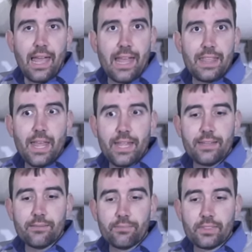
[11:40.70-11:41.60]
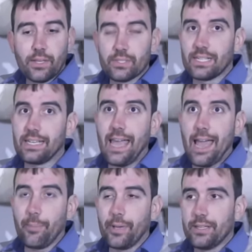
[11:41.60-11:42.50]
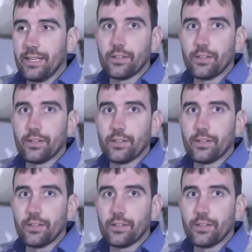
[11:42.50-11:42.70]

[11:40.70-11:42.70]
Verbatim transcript: and then there is a gap.